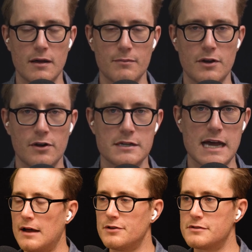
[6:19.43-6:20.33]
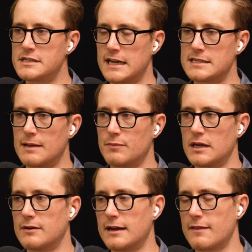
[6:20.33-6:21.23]
I'm curious, how do you set
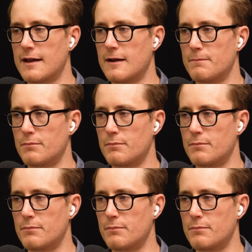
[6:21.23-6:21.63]
something like that up,